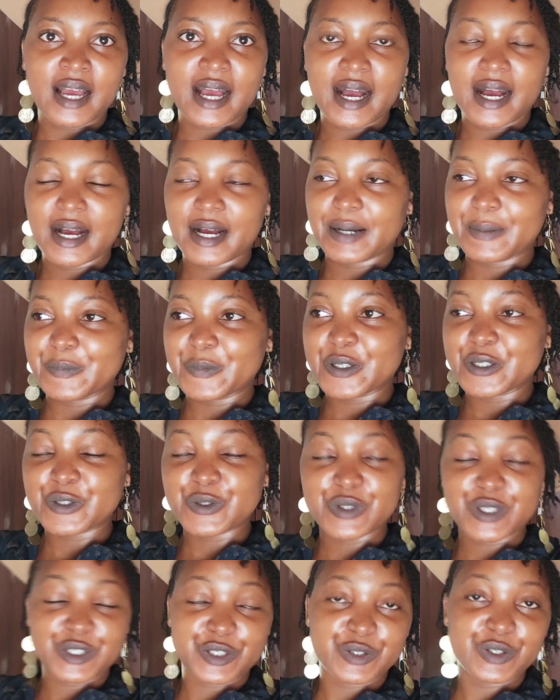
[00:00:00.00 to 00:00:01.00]
to
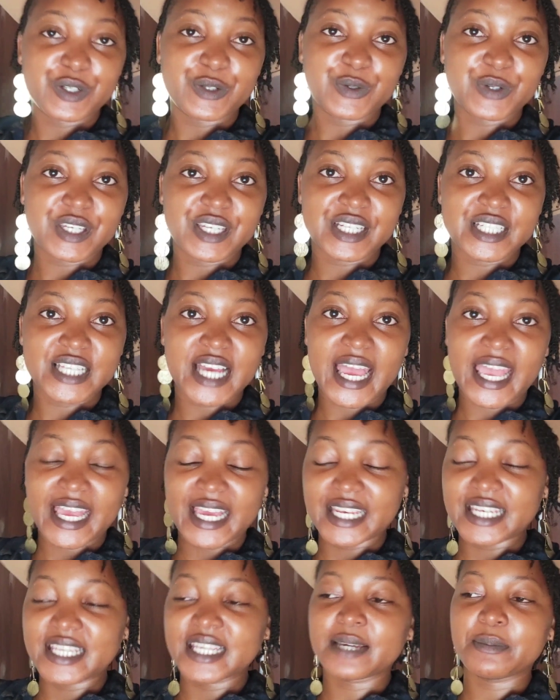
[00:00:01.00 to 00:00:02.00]
the shoot looking
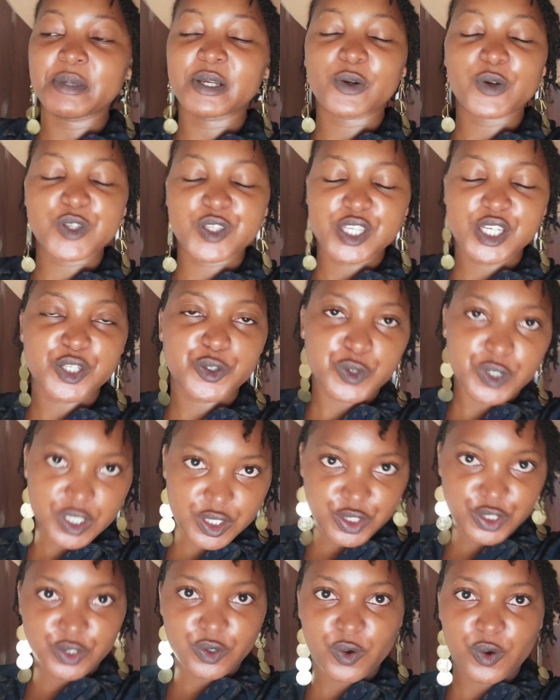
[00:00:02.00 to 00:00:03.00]
tired, because it will
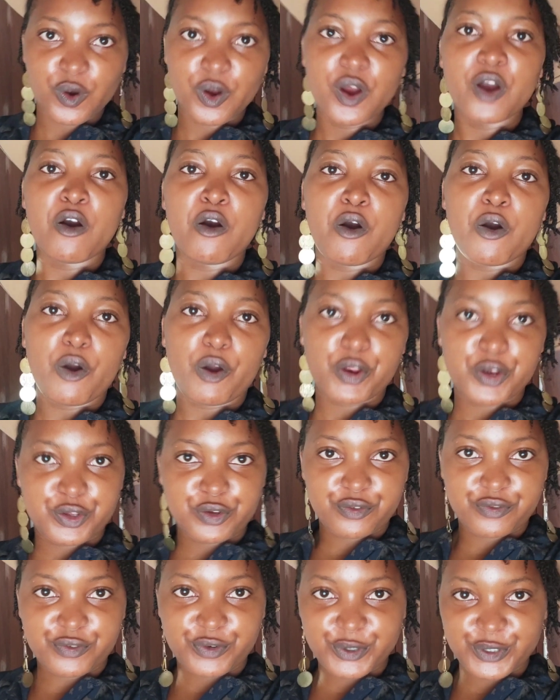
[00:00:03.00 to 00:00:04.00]
show on
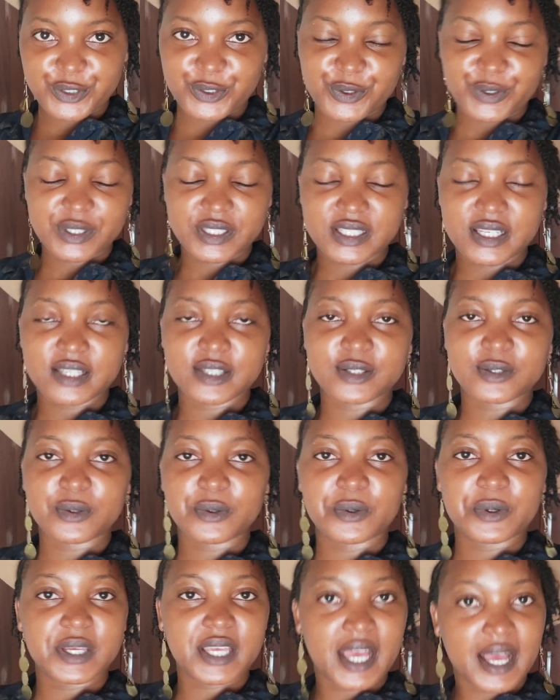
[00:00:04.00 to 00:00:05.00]
your photos.
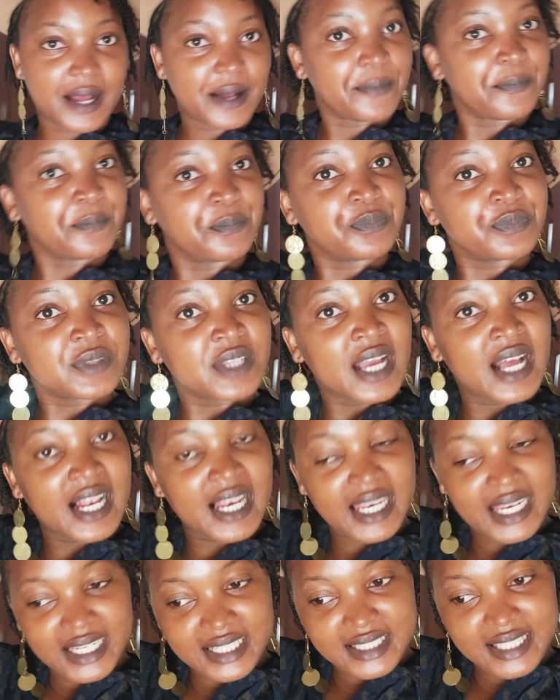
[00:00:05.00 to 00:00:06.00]
So yeah,
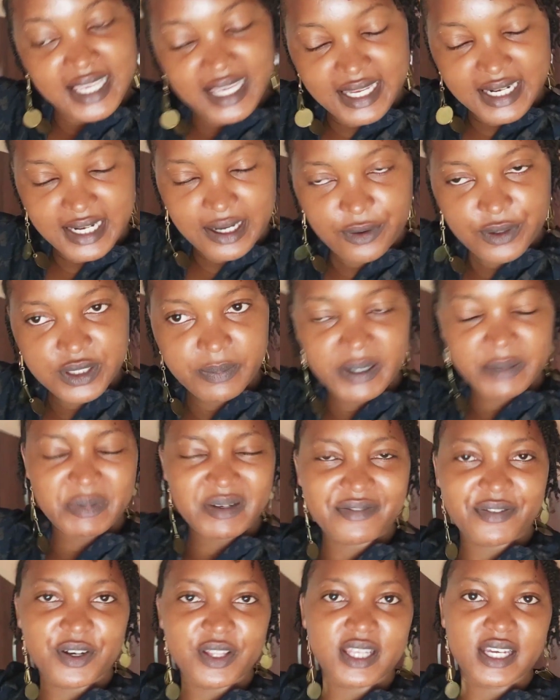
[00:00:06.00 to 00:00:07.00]
let's head out. But
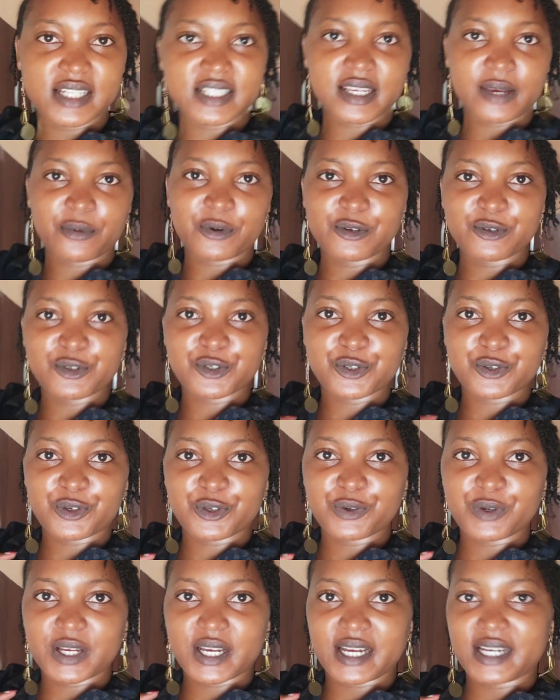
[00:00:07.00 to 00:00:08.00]
before that, I want to show
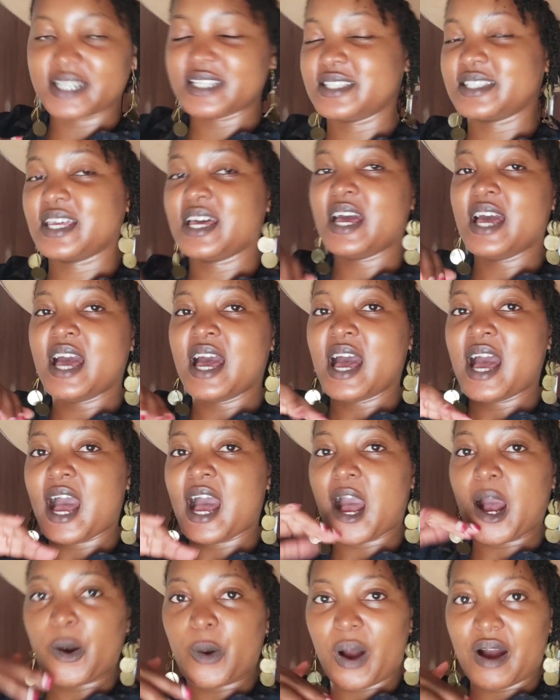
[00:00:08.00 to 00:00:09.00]
you guys
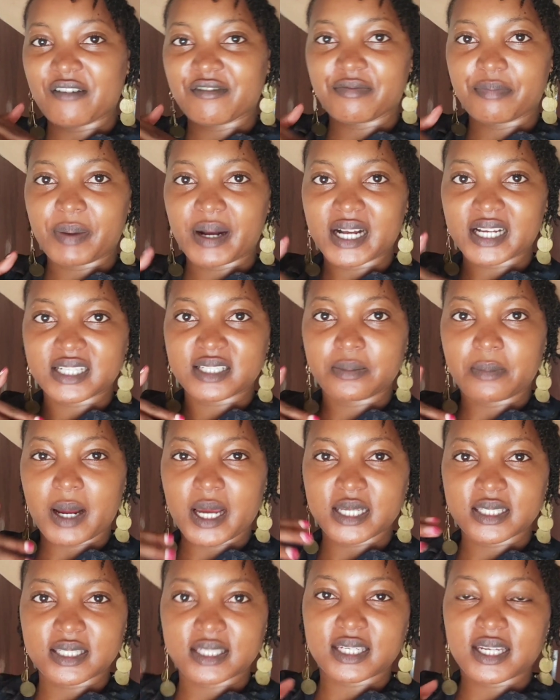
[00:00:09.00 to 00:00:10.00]
how I've packed my
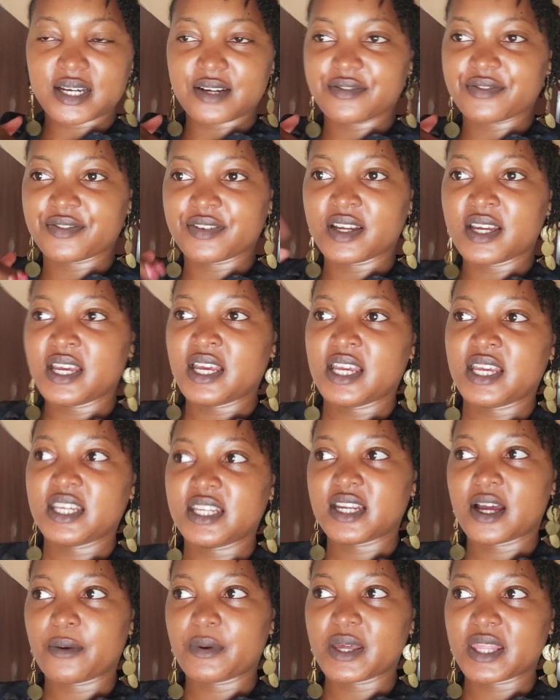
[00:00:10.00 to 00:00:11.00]
stuff
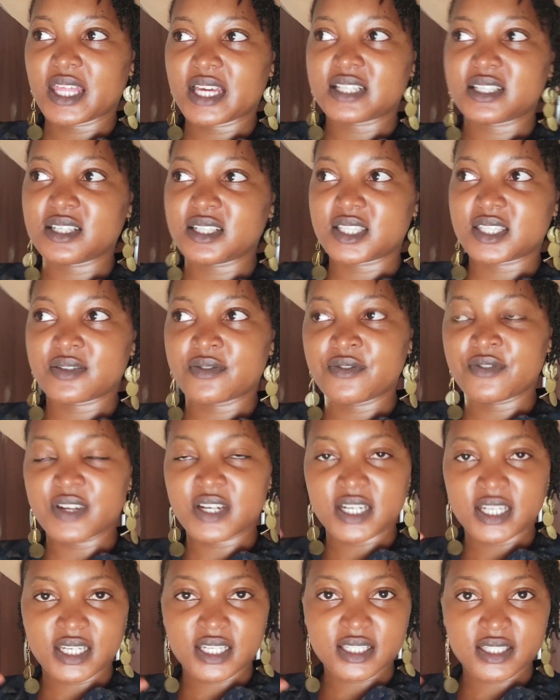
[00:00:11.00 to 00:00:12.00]
in a way that it's
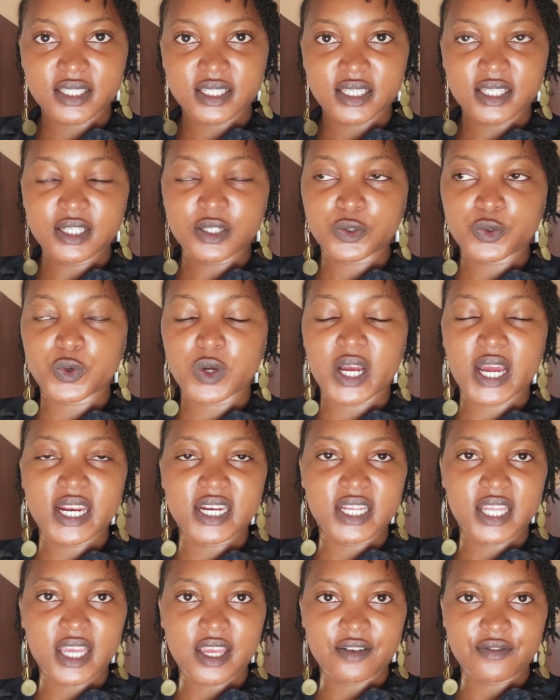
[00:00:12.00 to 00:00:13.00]
very easy to
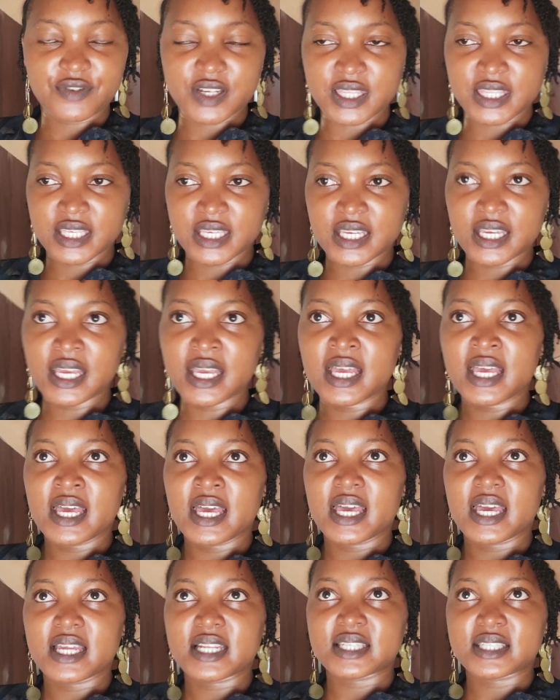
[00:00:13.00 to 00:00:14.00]
carry everything,
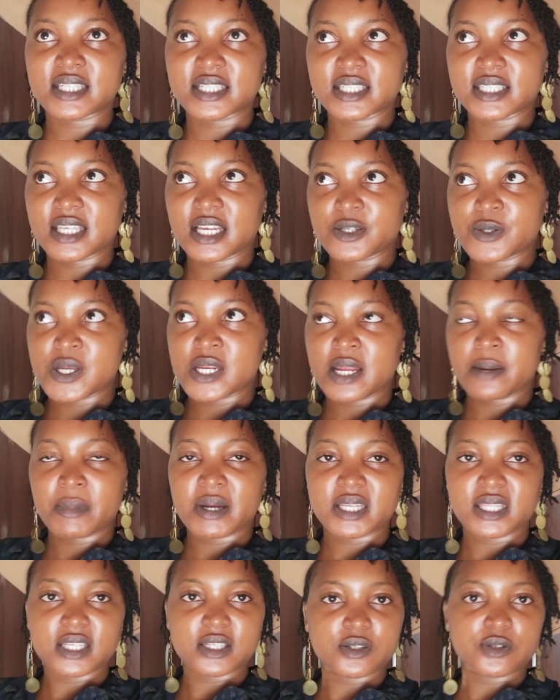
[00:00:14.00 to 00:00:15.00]
and such that when I'm
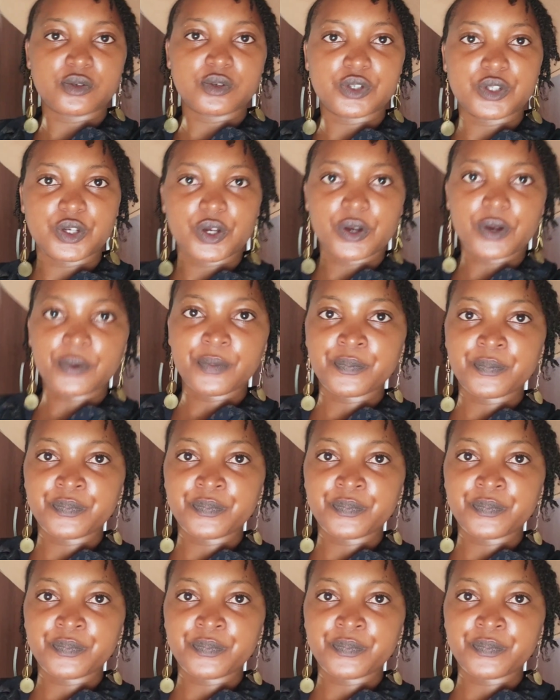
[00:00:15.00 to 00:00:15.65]
at the studio,